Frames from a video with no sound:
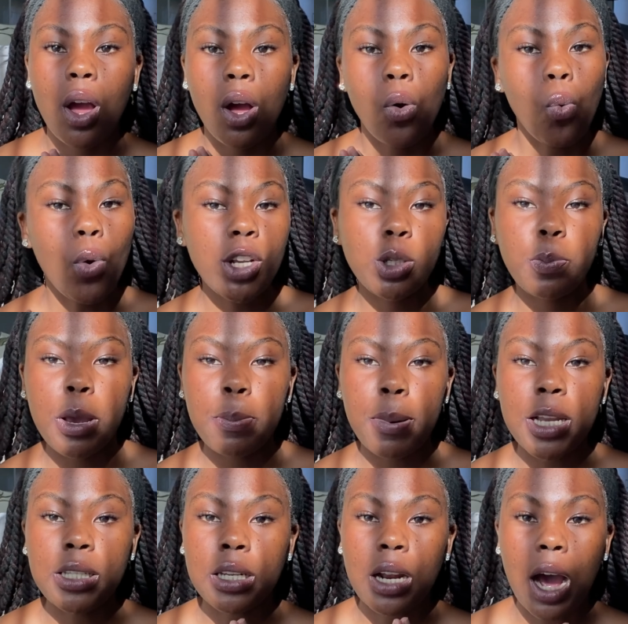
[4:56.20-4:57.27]
which
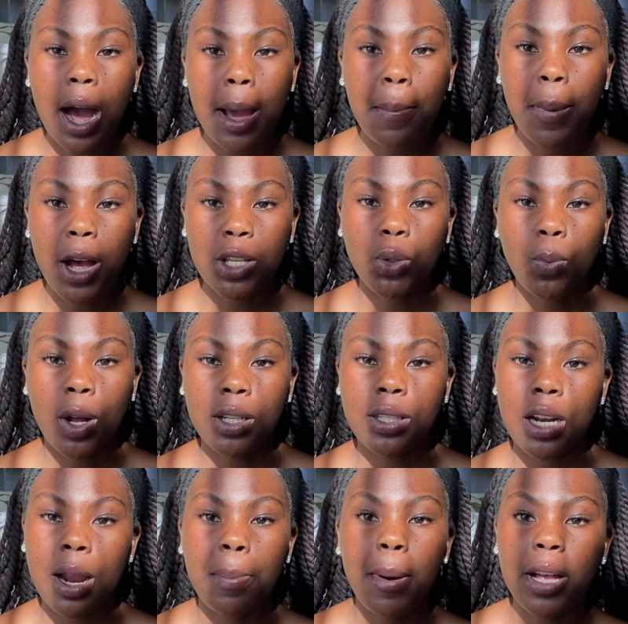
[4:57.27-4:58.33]
paper did i pass well
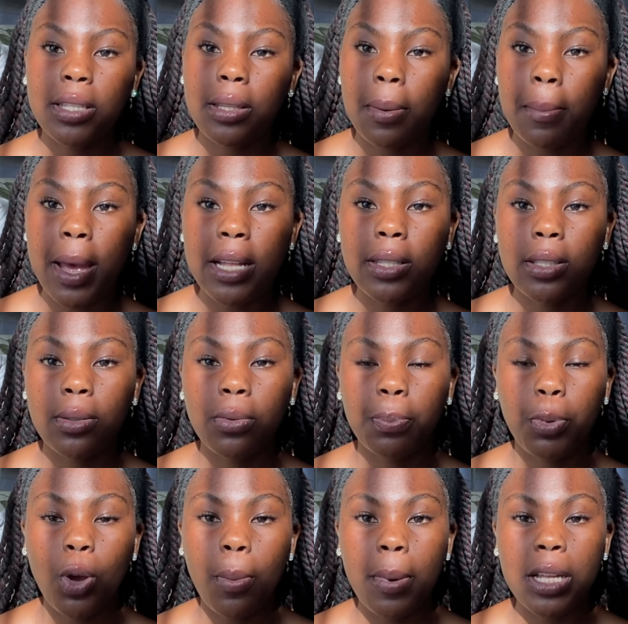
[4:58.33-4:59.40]
did i pass the maths
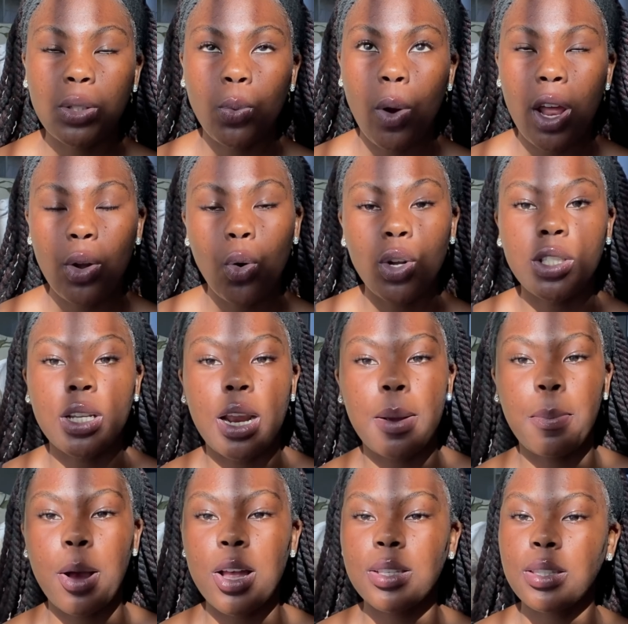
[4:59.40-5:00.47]
pure maths one or did i
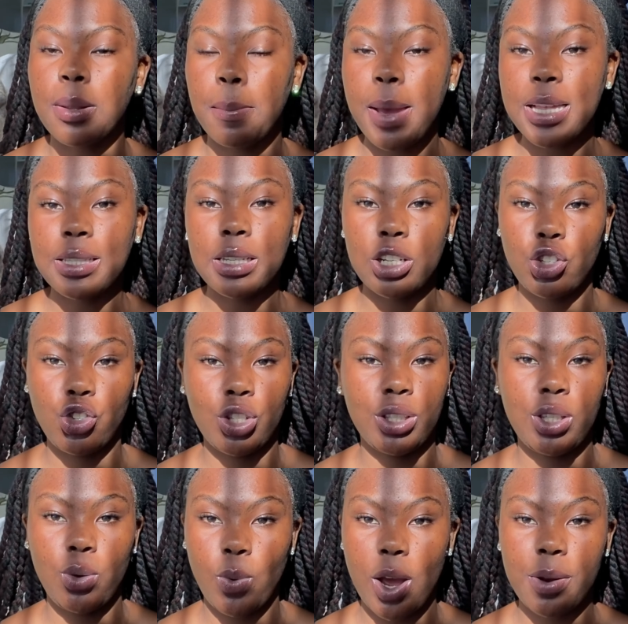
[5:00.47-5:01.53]
pass the maths
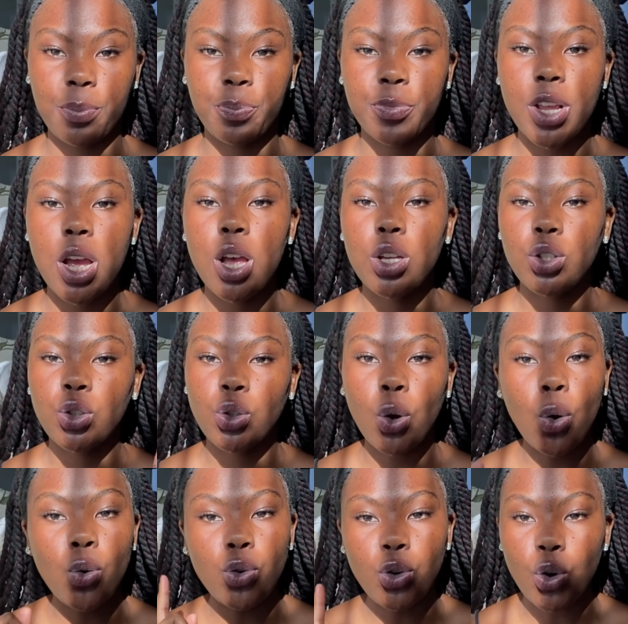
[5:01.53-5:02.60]
literacy one
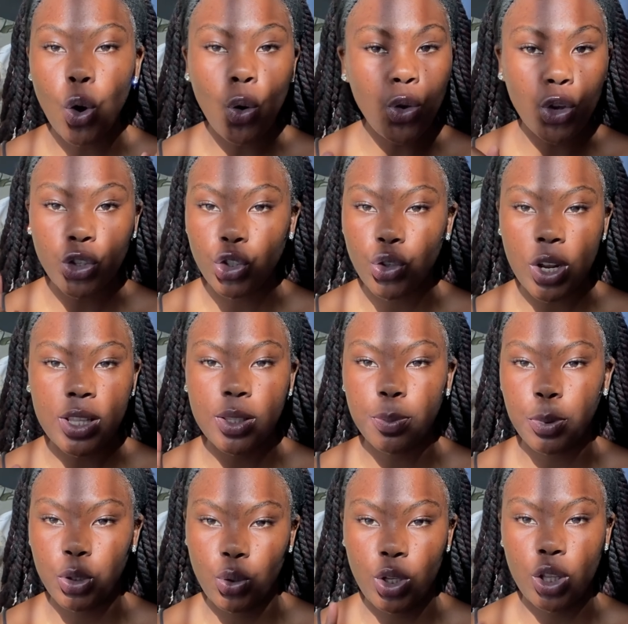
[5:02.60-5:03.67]
so know your strengths
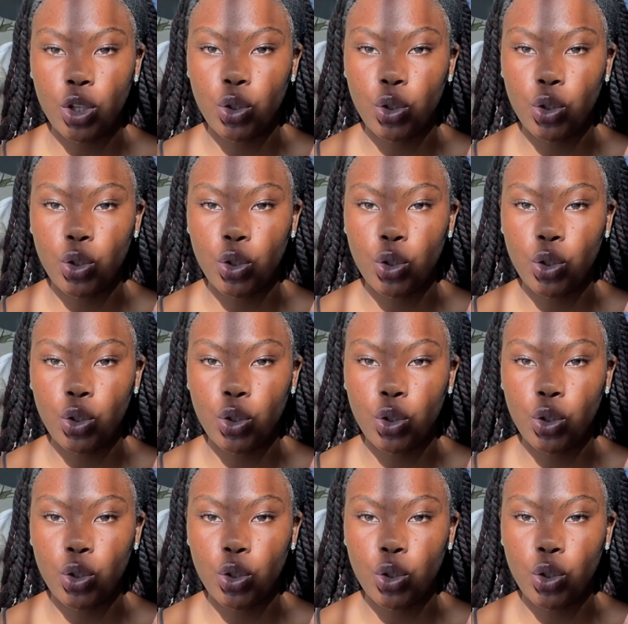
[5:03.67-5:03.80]
between the